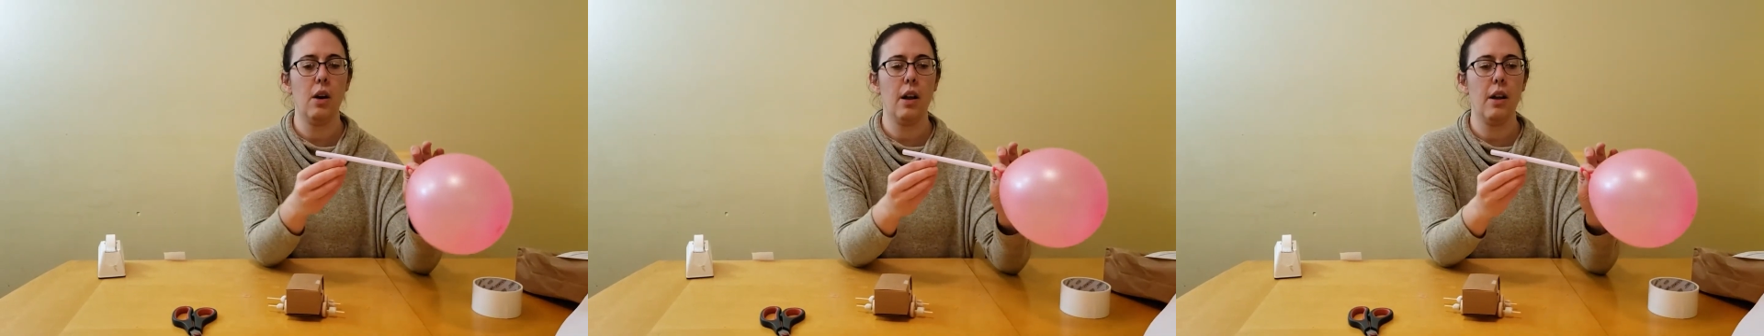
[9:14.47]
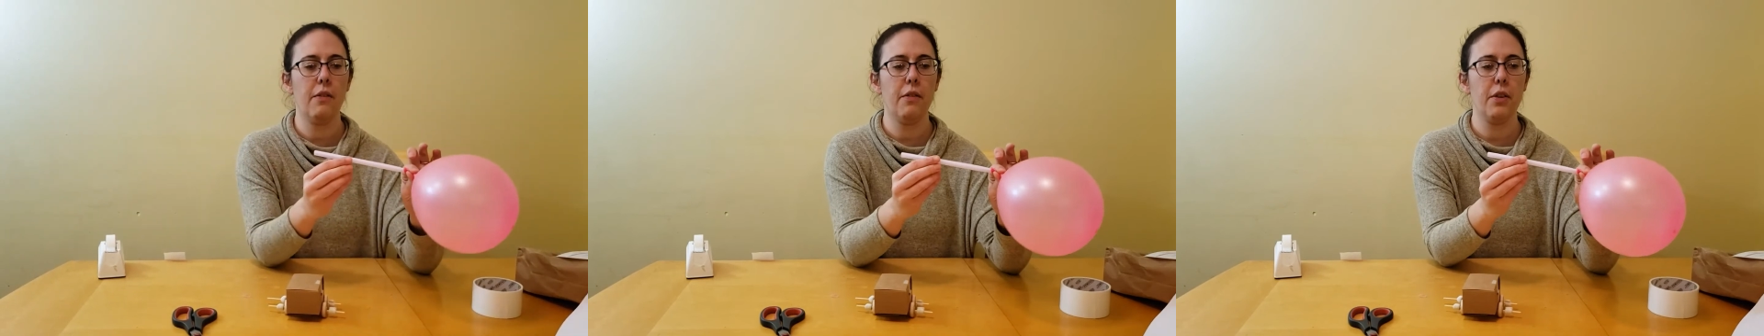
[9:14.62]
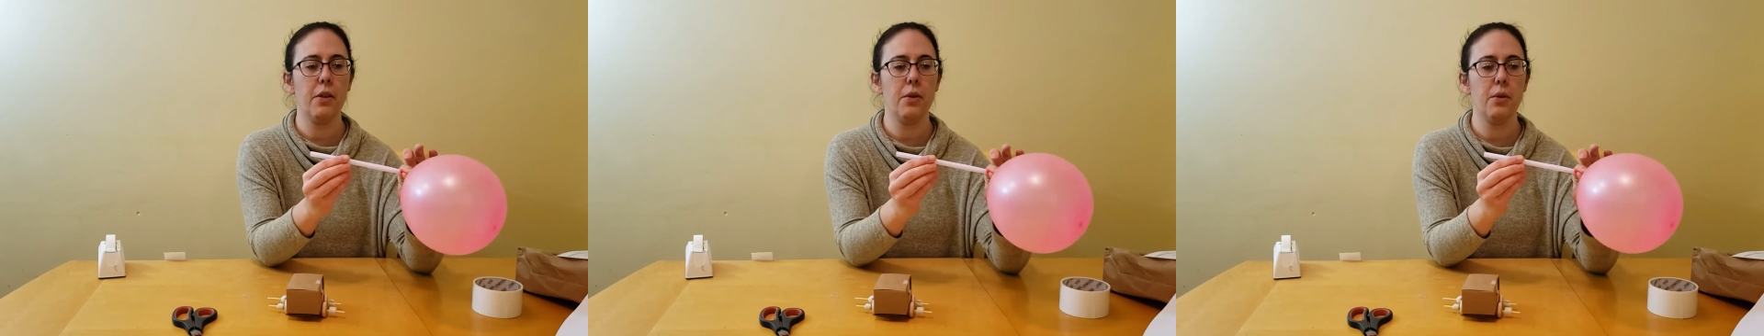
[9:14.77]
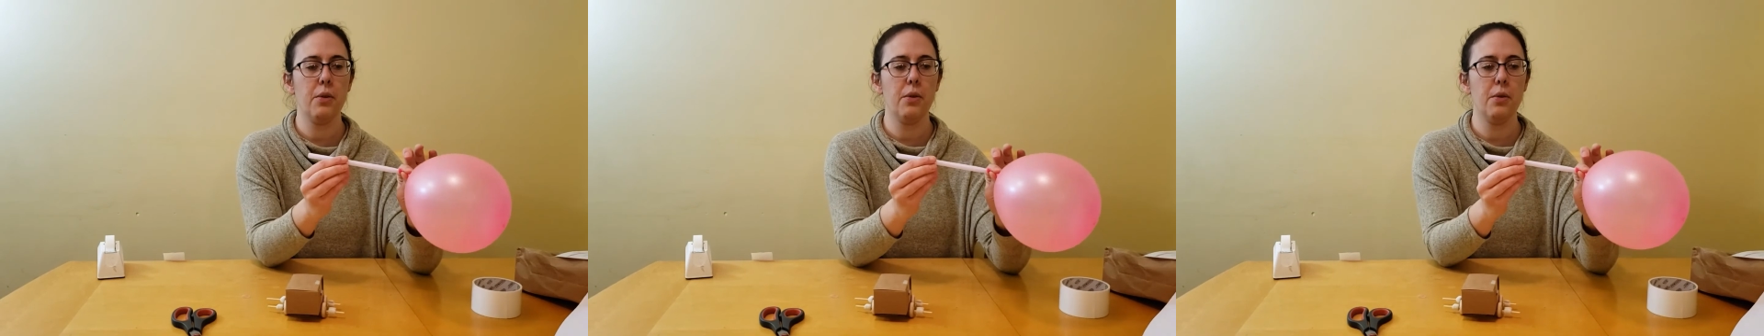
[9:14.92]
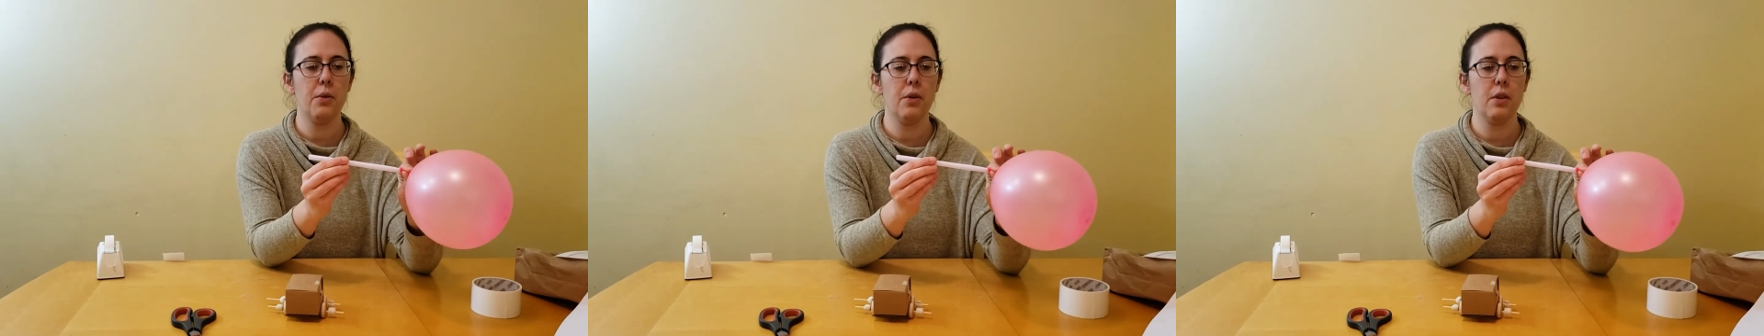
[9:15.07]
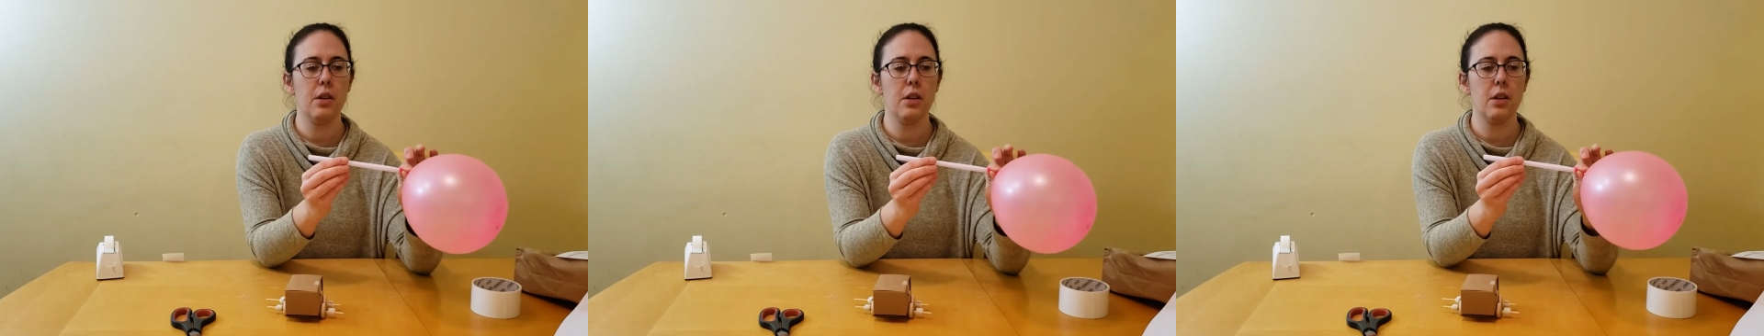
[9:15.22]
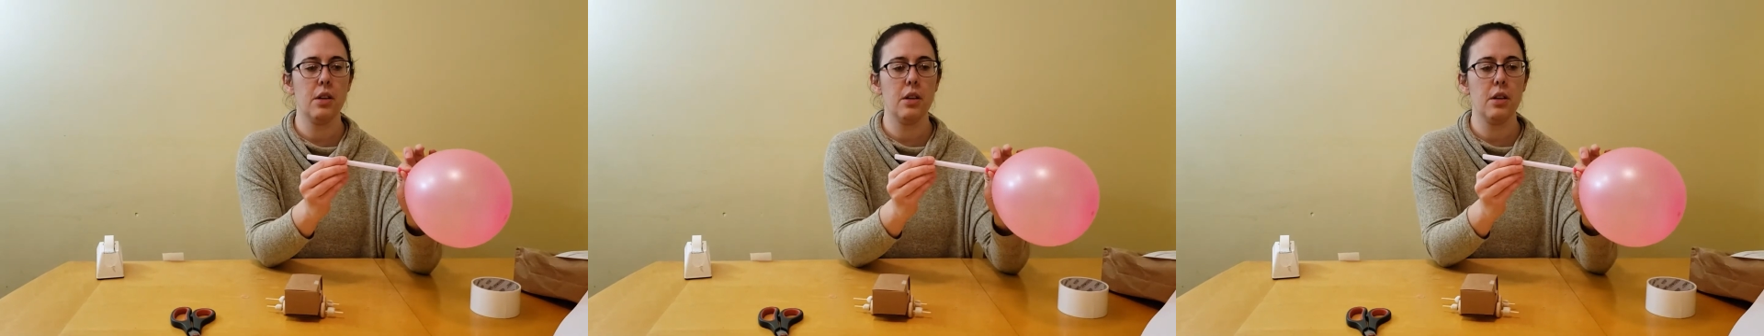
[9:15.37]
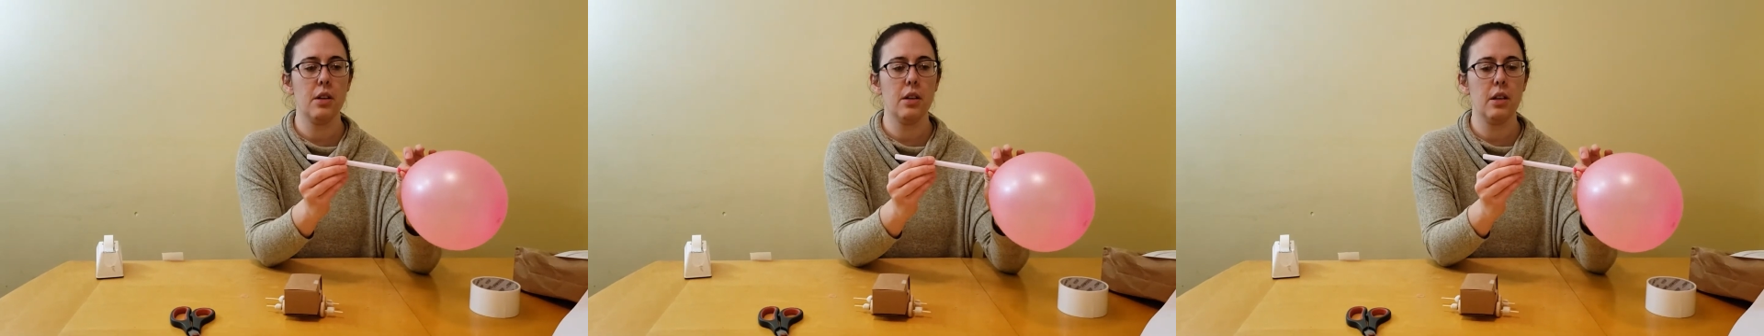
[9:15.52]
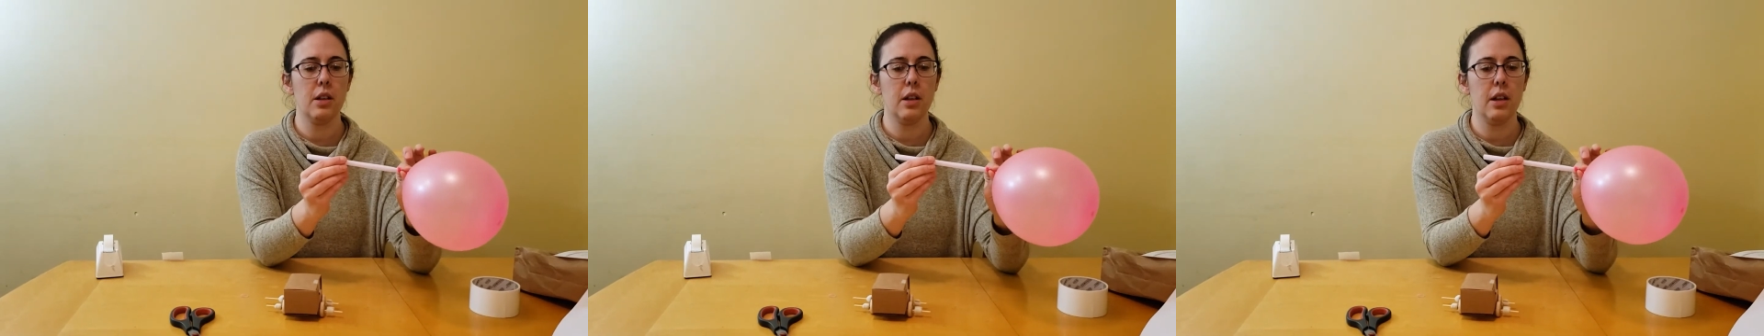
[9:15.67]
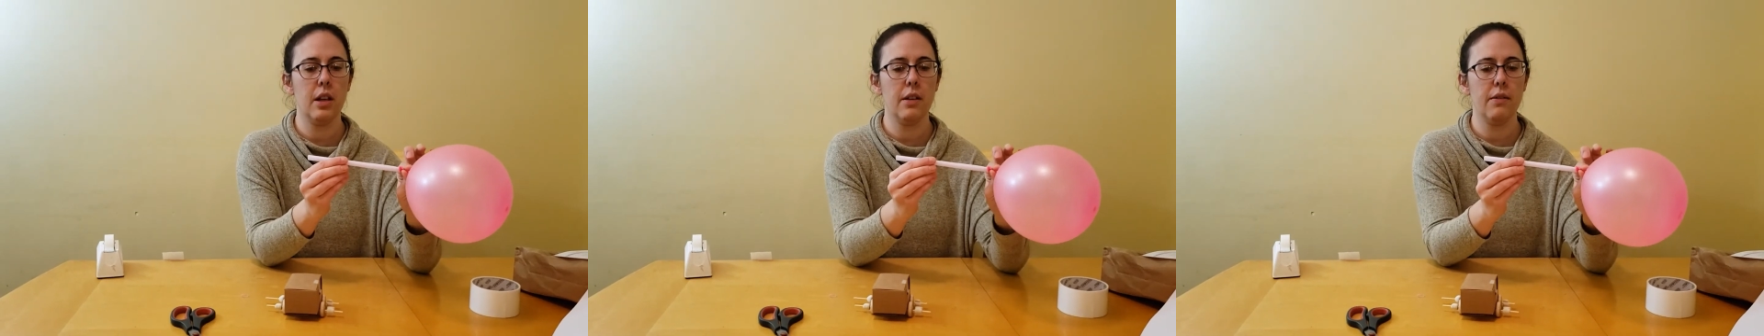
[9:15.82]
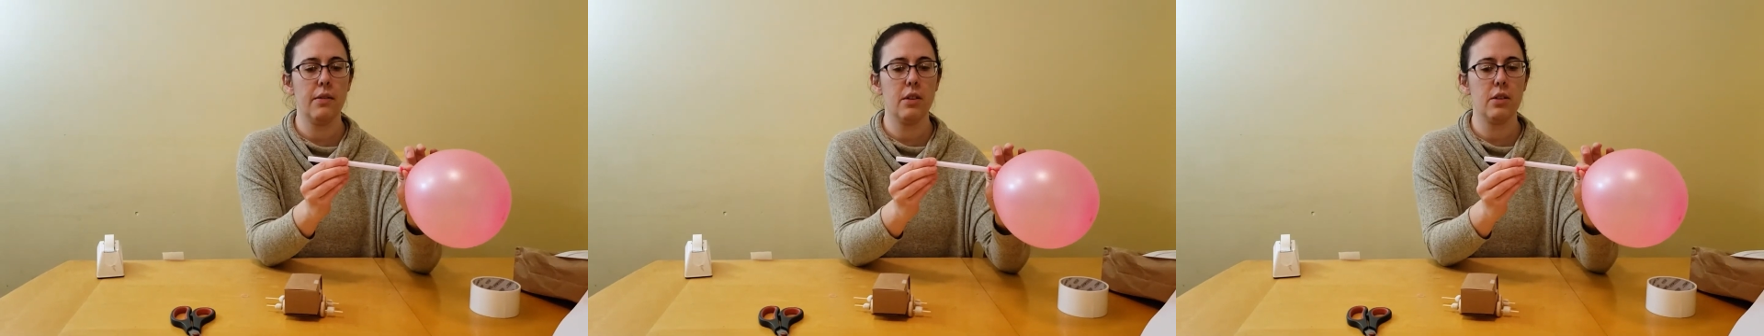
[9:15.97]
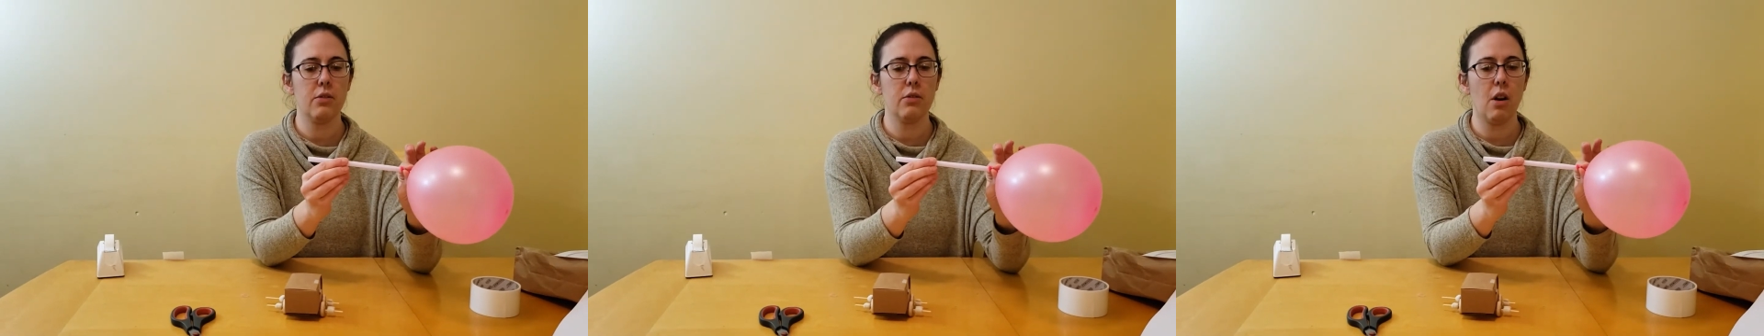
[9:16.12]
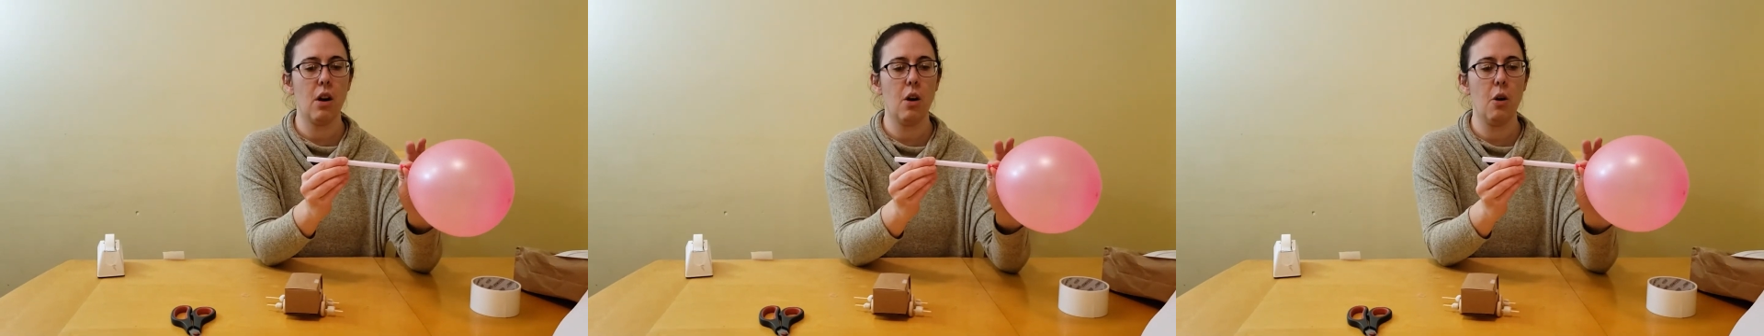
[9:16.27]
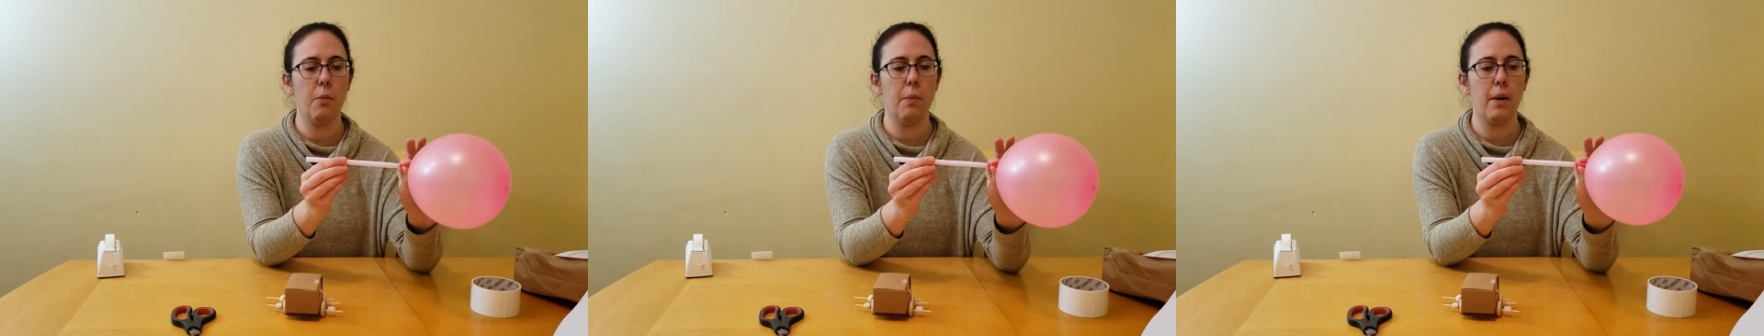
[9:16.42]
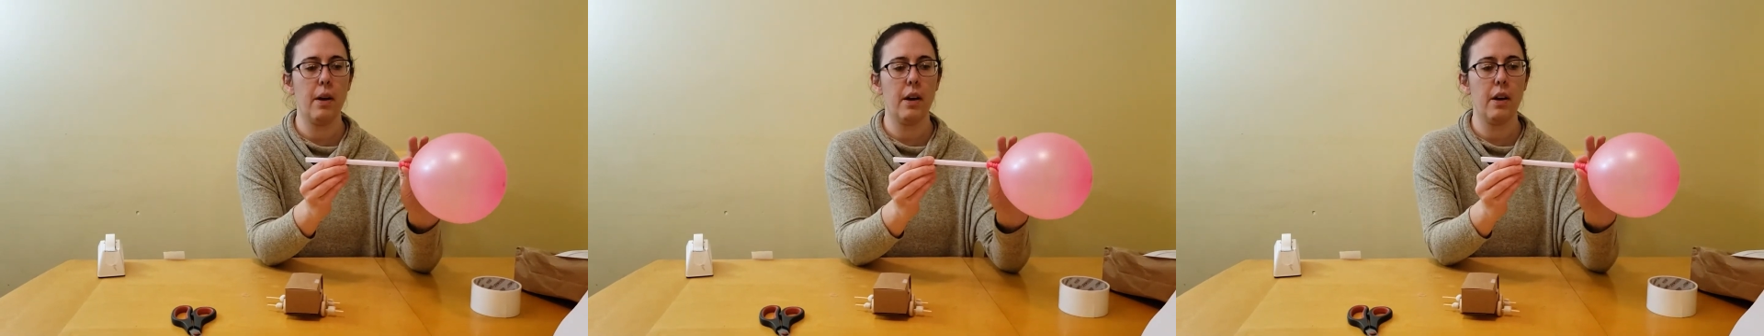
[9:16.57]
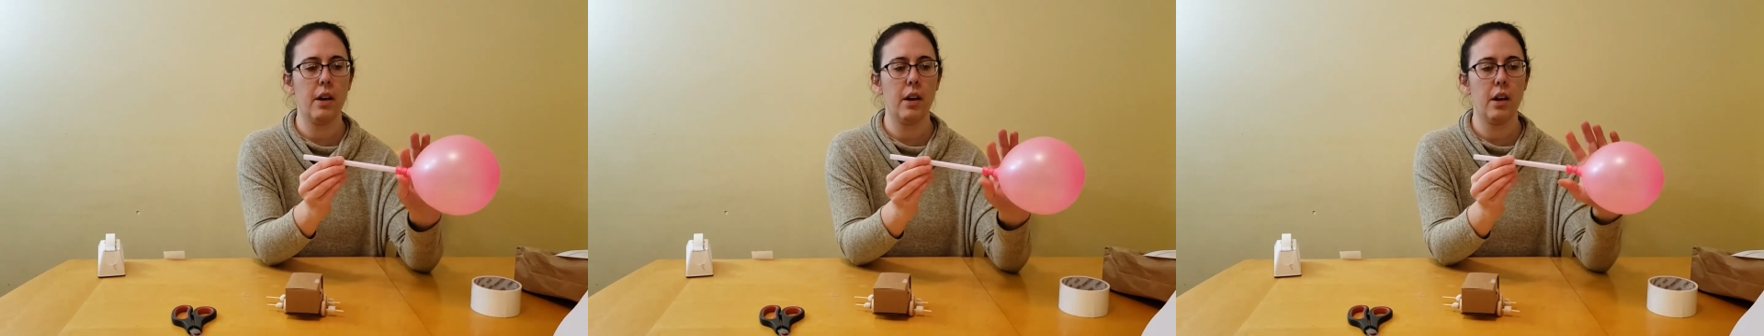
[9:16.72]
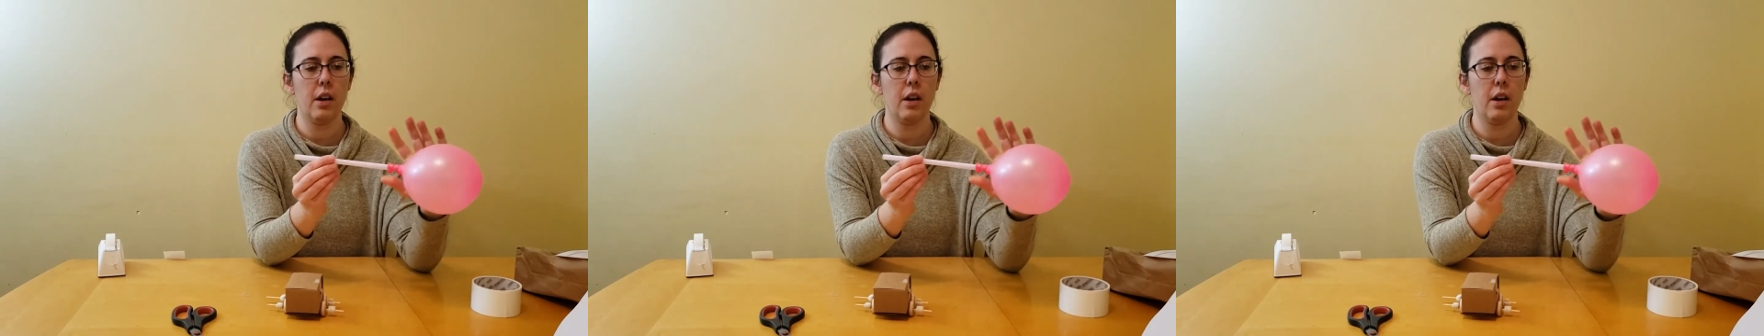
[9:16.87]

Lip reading: if you leave the straw open,